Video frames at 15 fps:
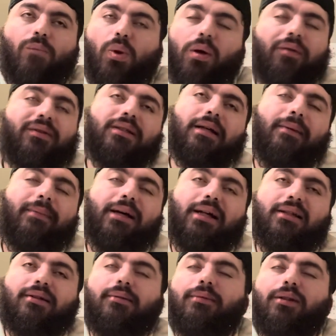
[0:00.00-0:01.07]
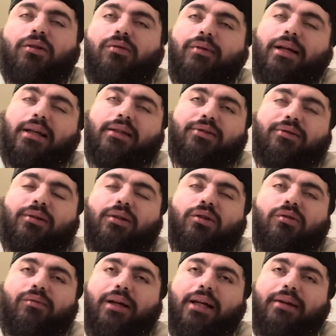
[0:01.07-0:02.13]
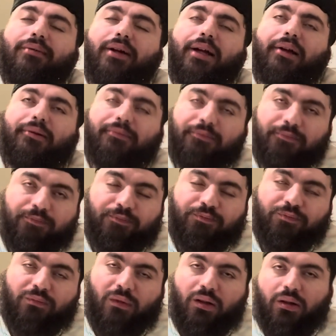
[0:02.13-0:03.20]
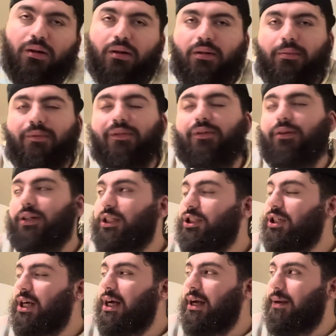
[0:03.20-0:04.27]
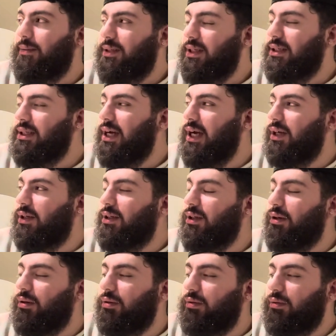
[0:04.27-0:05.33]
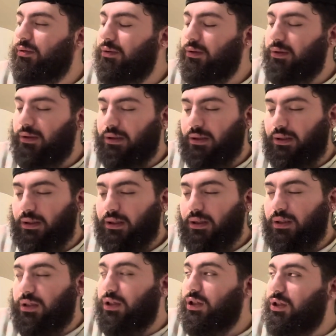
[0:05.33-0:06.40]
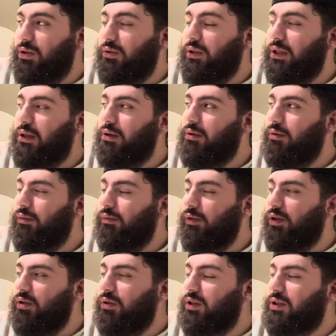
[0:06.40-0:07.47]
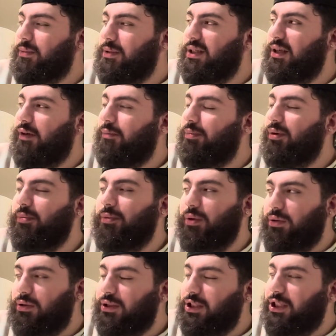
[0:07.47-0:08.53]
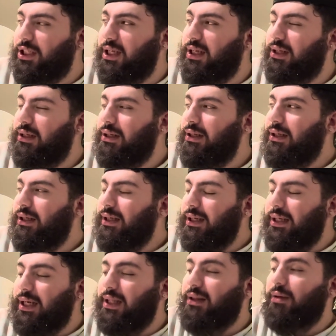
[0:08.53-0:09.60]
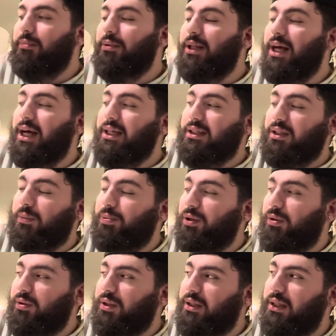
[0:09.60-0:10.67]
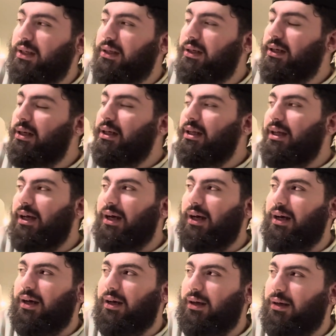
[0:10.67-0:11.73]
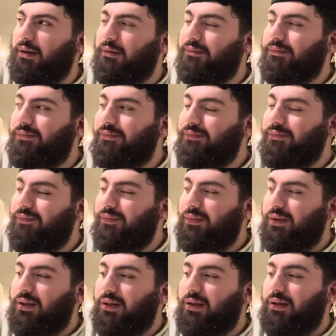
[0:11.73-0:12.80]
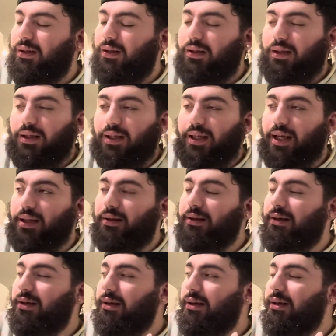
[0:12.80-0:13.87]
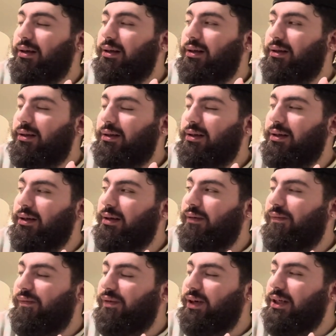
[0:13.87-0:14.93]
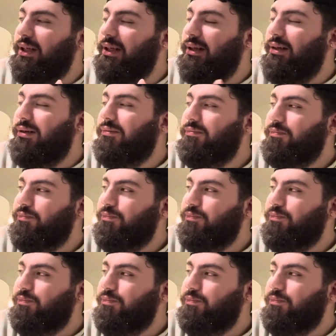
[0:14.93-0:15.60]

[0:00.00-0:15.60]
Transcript: Off the top of my head, it's coming Lil Wayne. So Lil Wayne, right? Before he drops, he's got to go to the studio, record some stuff, promote the shit, get the blogs to post it. Get the freaking